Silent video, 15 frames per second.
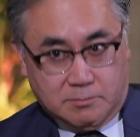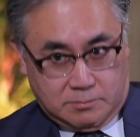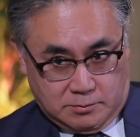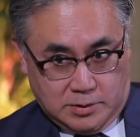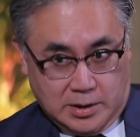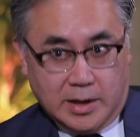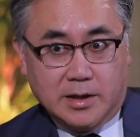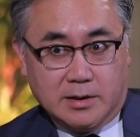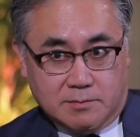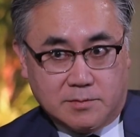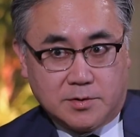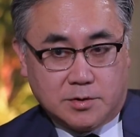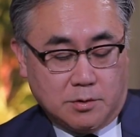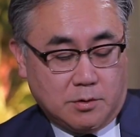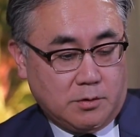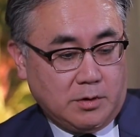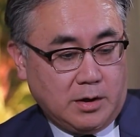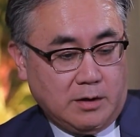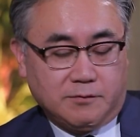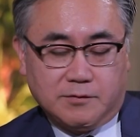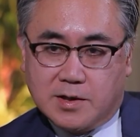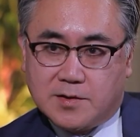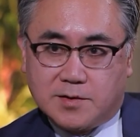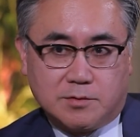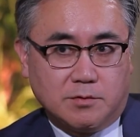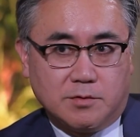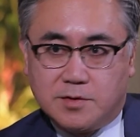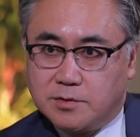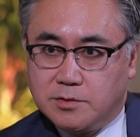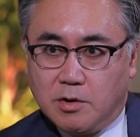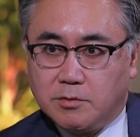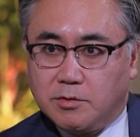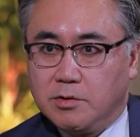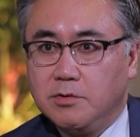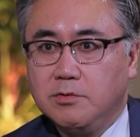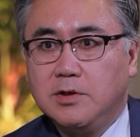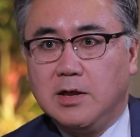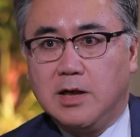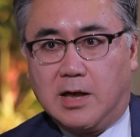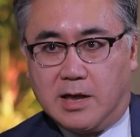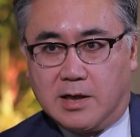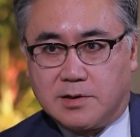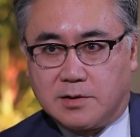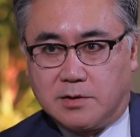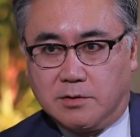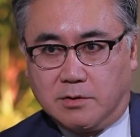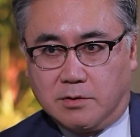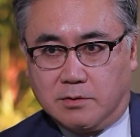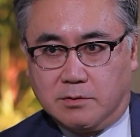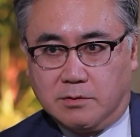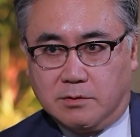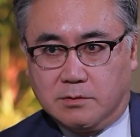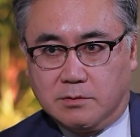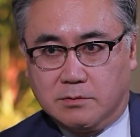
right? So if this school is not utilized, you know,